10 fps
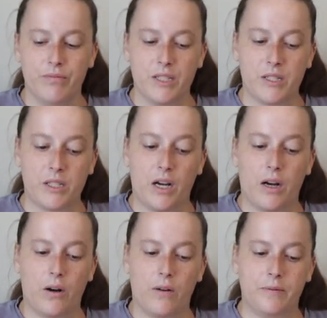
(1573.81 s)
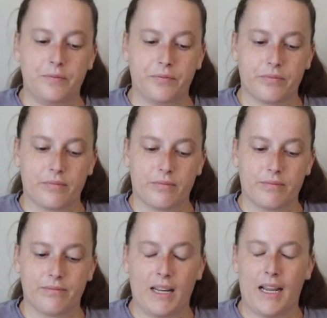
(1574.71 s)
So,
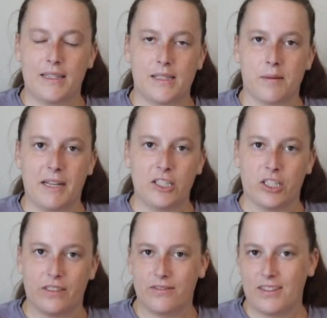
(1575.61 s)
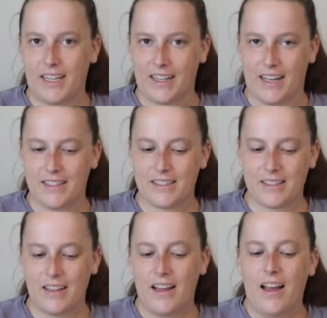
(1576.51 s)
in summation, I guess,
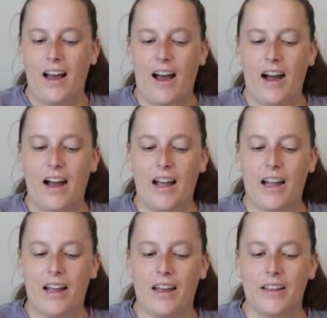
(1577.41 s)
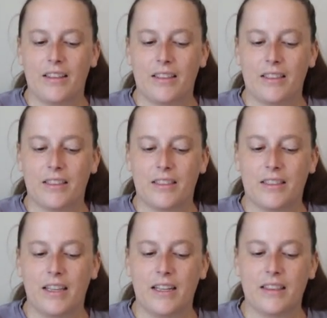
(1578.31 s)
I
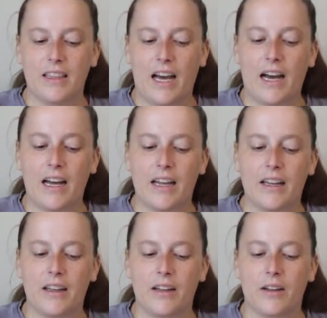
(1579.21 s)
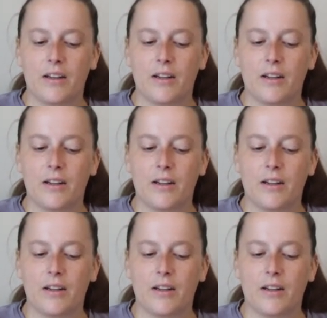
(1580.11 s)
think that,